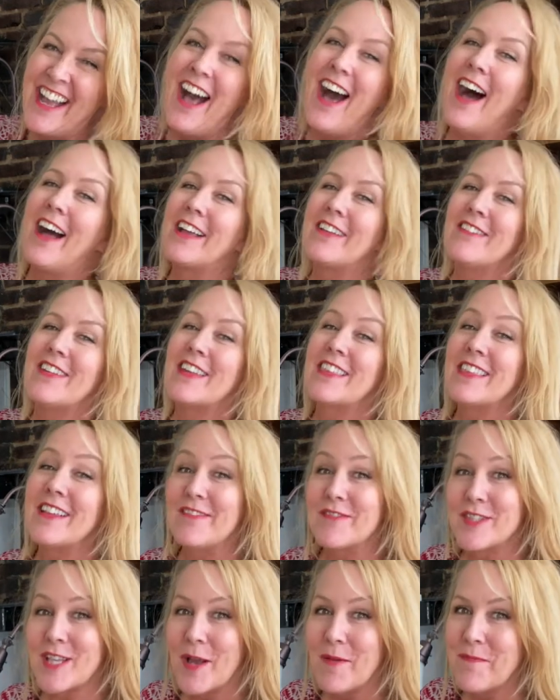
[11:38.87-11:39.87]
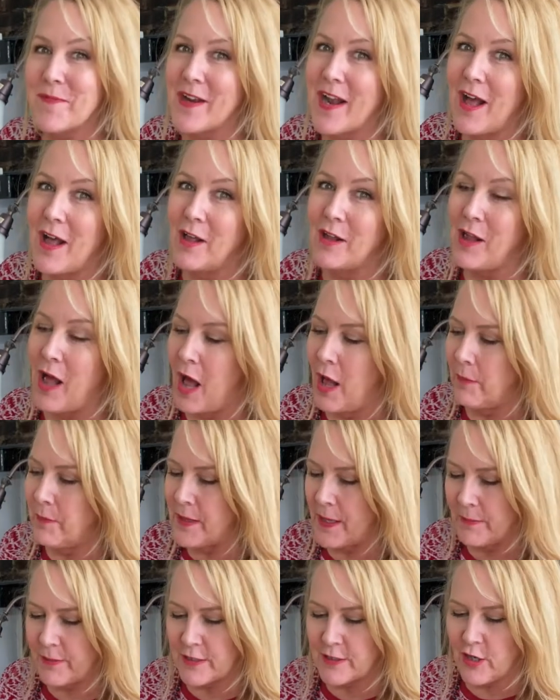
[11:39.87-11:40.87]
I'll give it a thumbs up, but I'll be
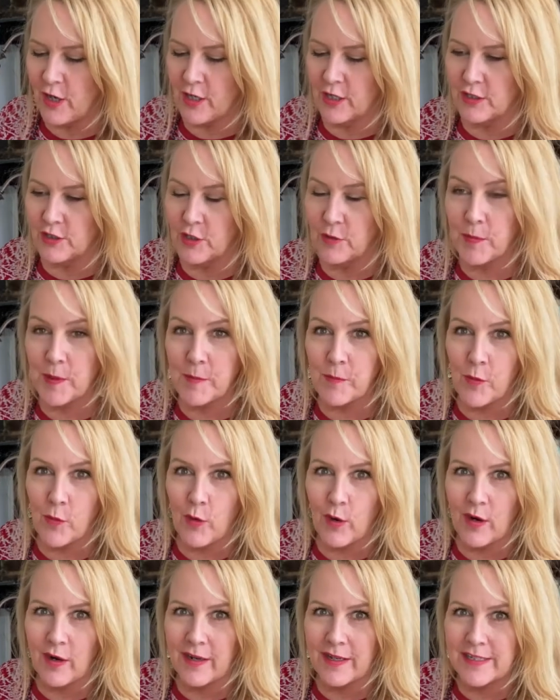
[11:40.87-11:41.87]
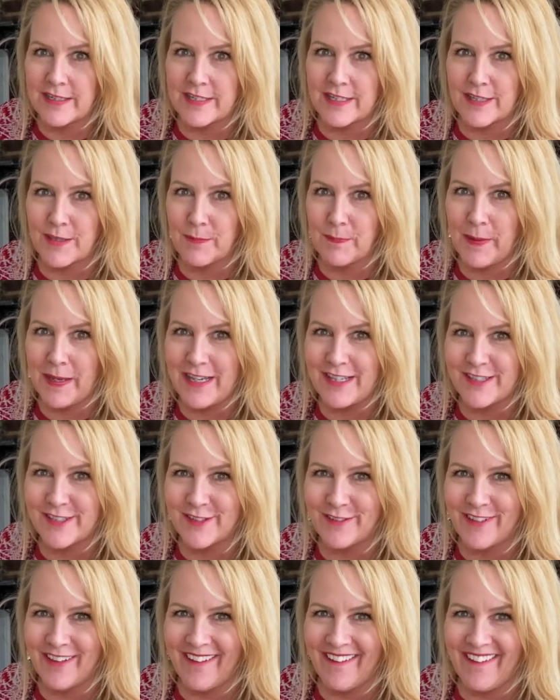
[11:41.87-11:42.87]
able to talk a little bit more into the piece,
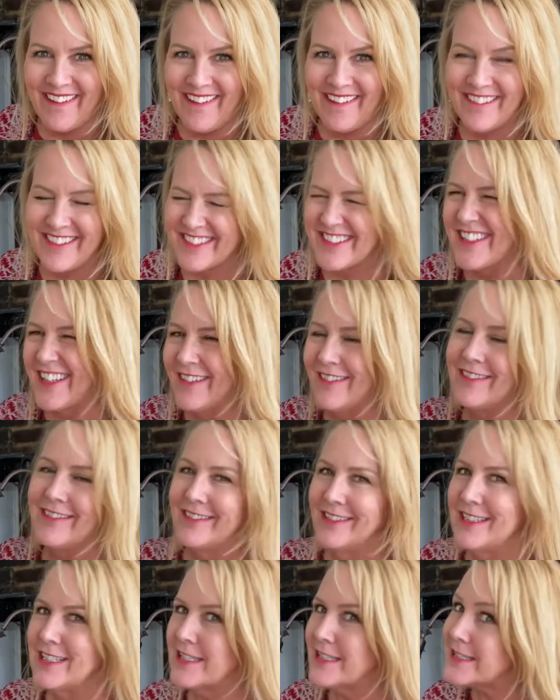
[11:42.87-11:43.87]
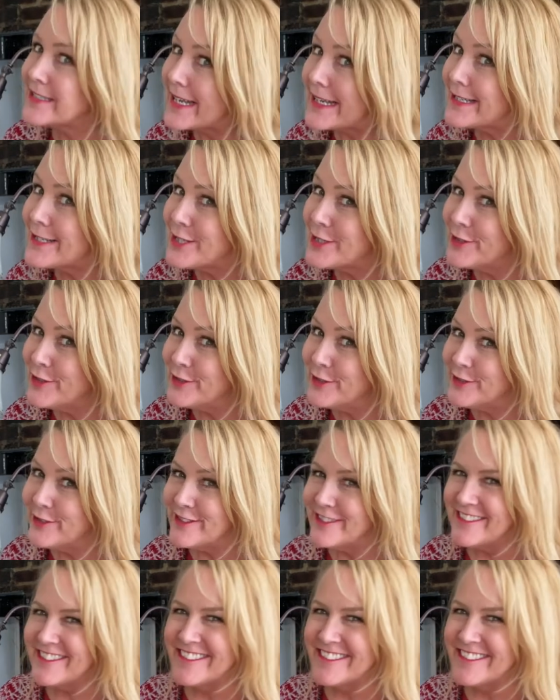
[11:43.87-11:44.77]
okay? So stay tuned.